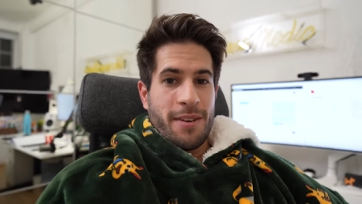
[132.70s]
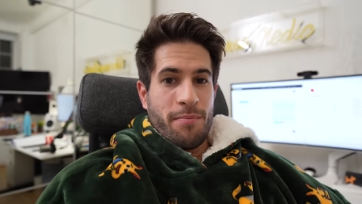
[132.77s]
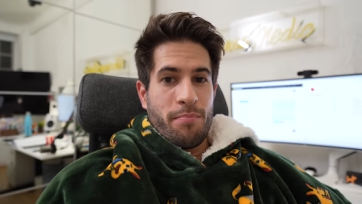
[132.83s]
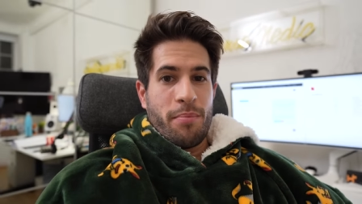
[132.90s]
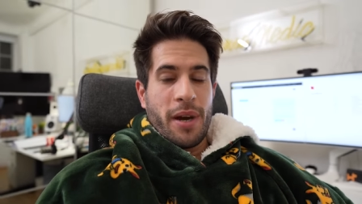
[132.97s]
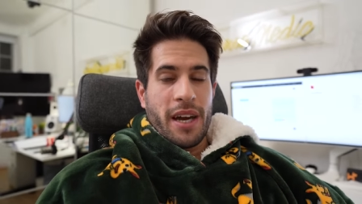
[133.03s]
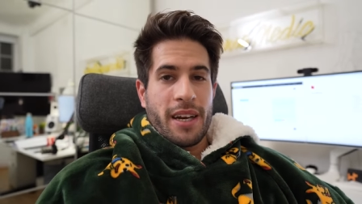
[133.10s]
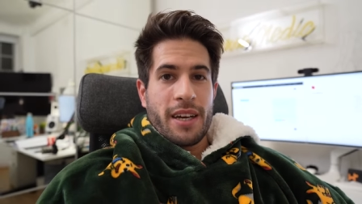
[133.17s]
and
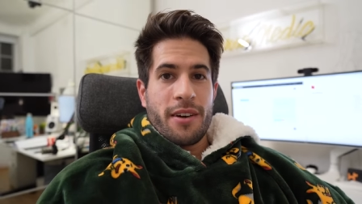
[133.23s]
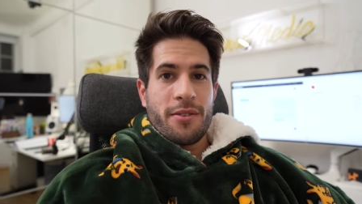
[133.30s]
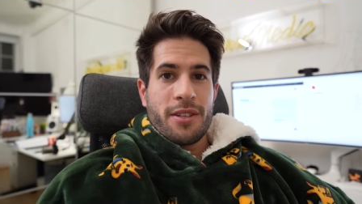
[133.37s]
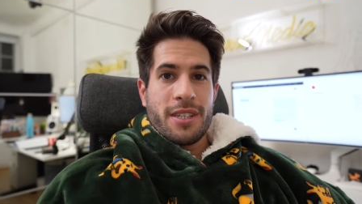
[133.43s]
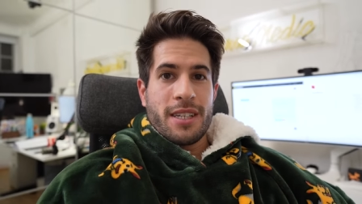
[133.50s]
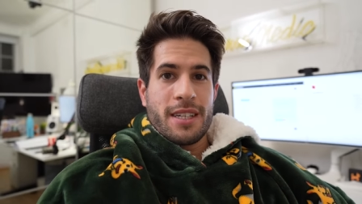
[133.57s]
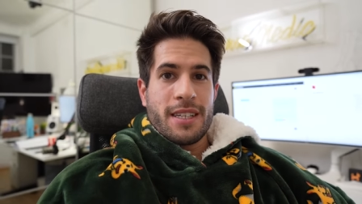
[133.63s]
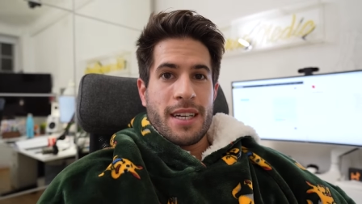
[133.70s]
bang out
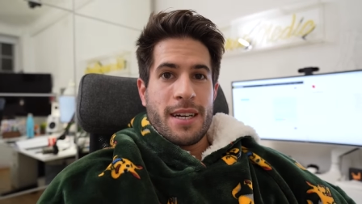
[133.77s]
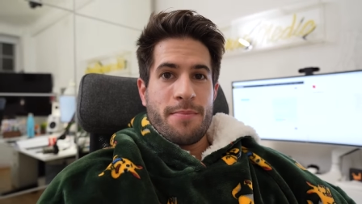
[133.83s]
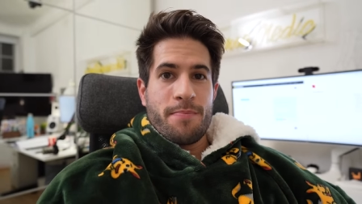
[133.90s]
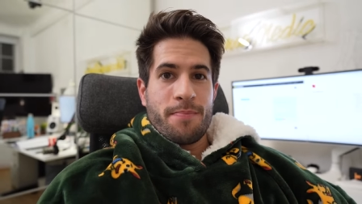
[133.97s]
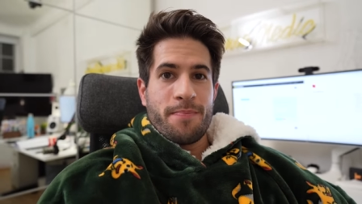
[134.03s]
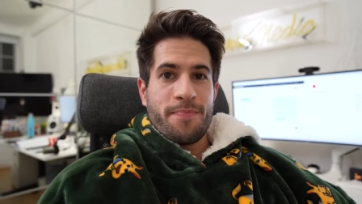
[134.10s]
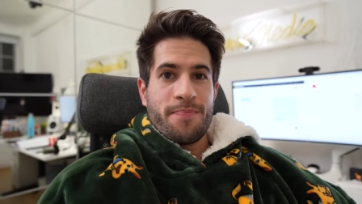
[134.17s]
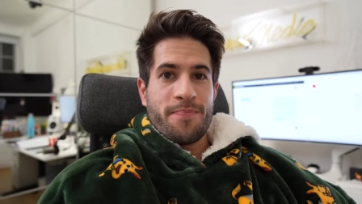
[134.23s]
this exam.
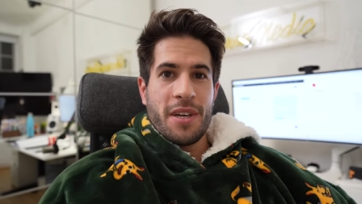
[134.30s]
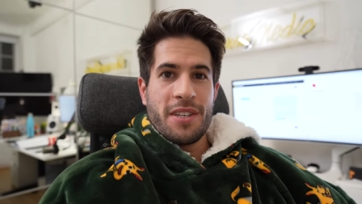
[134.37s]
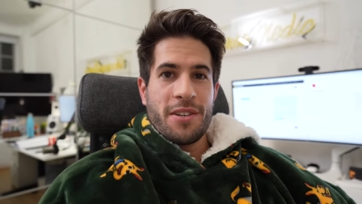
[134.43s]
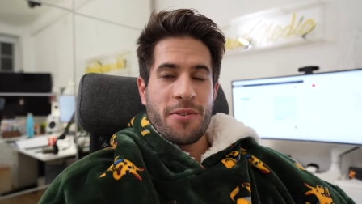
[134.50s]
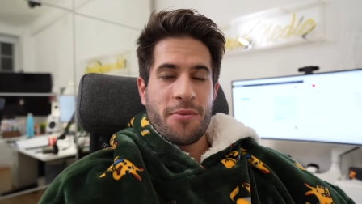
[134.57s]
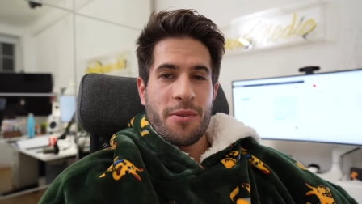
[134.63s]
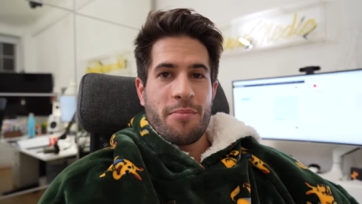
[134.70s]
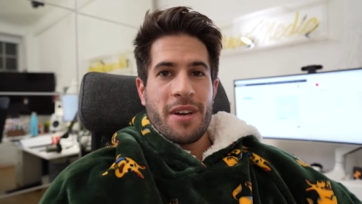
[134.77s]
Be
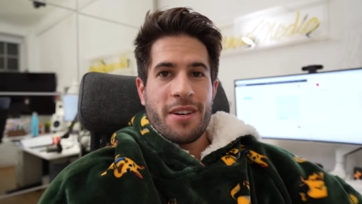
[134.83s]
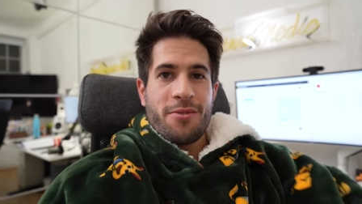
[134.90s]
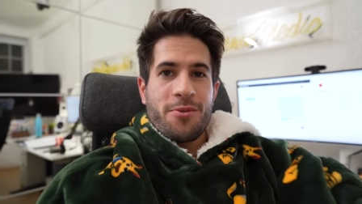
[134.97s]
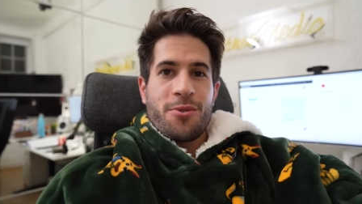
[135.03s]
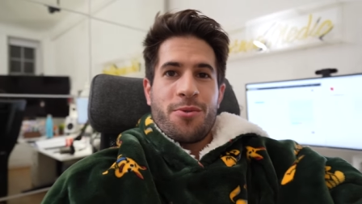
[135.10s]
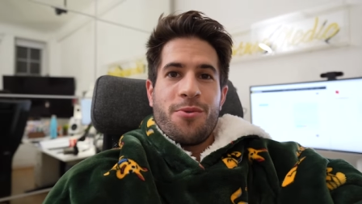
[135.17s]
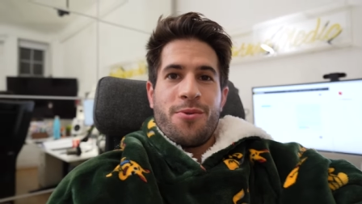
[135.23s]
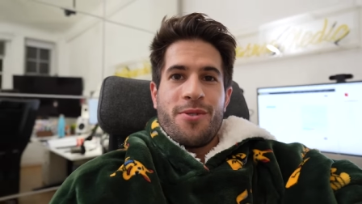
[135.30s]
done with medical
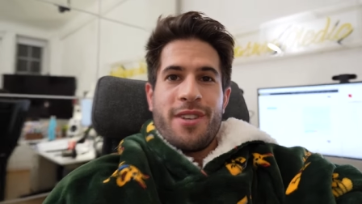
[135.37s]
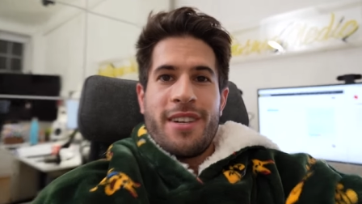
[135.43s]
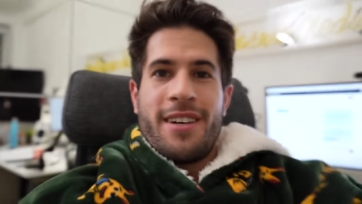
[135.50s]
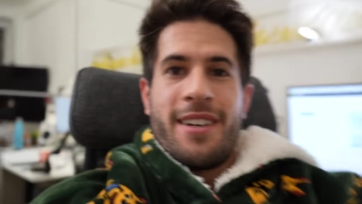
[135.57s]
school